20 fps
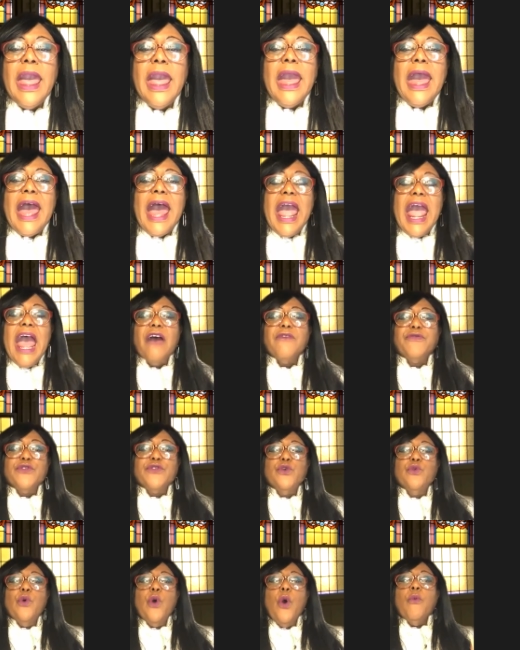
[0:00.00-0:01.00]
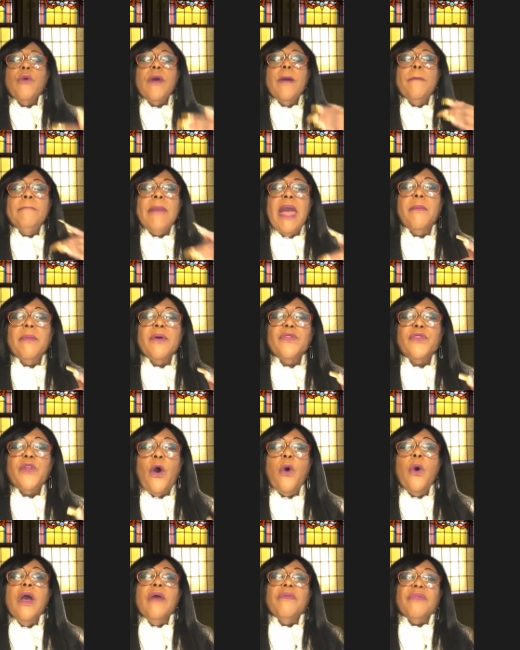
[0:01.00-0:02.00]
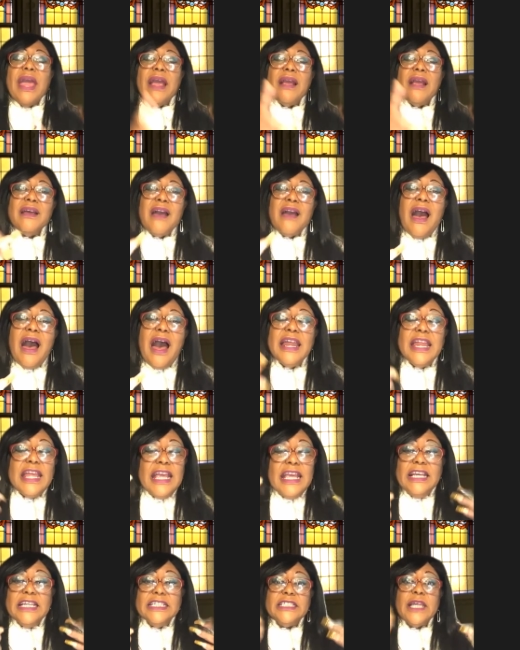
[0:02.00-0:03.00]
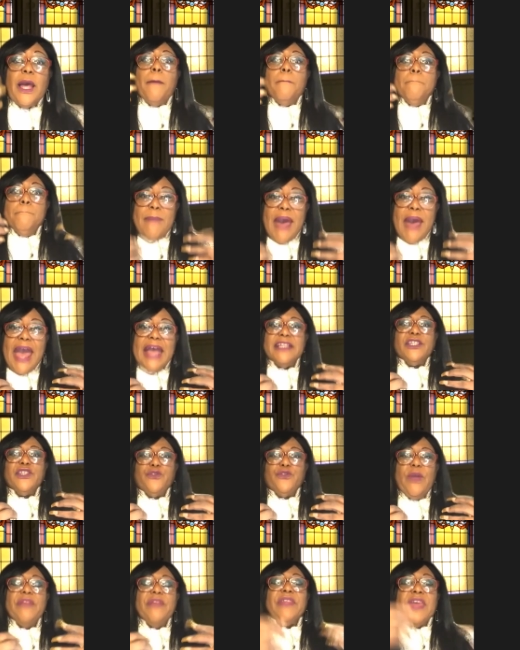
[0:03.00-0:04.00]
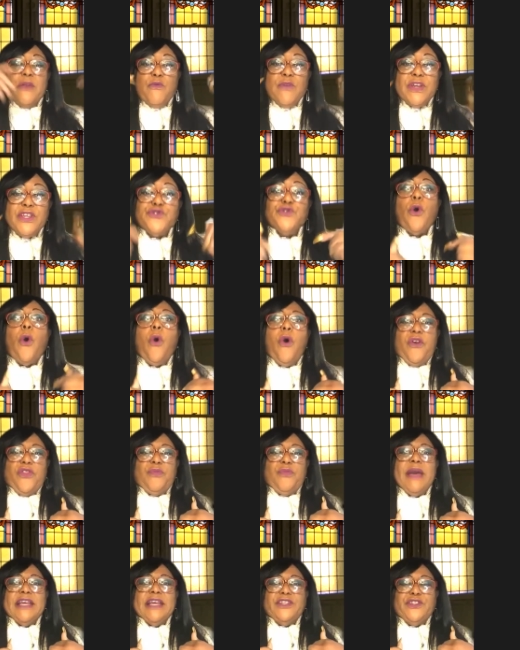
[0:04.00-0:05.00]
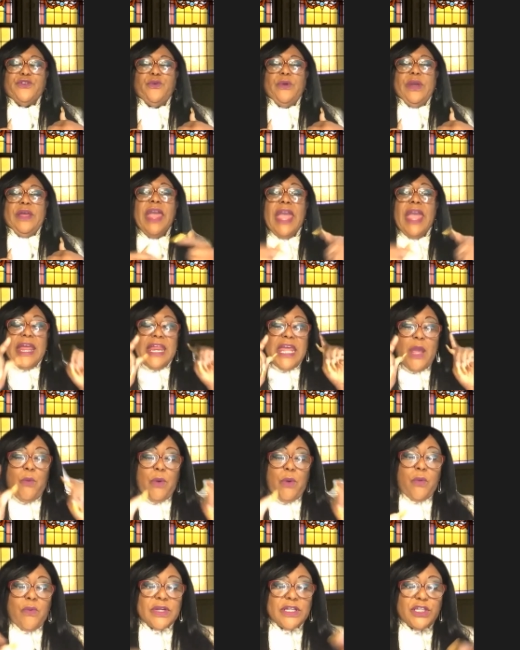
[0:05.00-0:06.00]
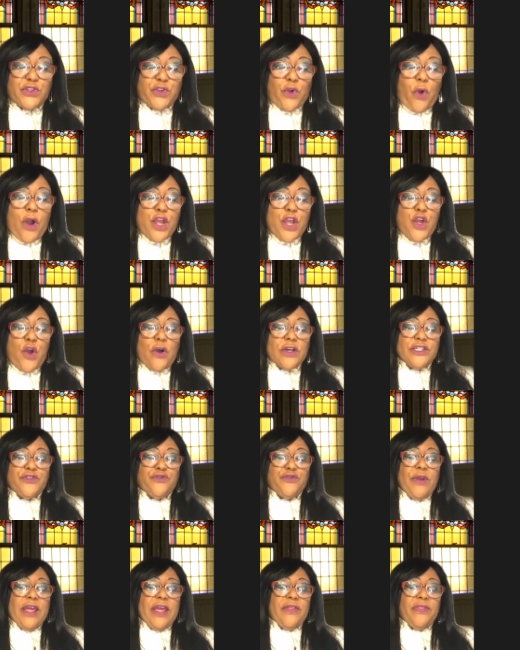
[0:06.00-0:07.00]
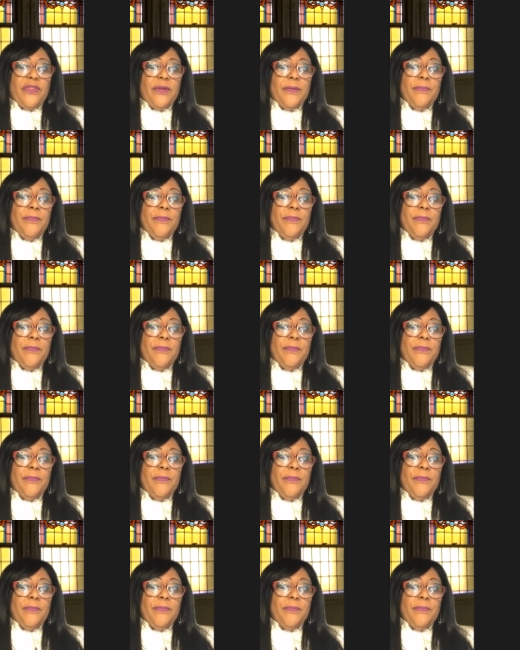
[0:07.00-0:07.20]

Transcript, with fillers: I have to remember, though, that God is my strength and restores my strength, and He will restore your strength.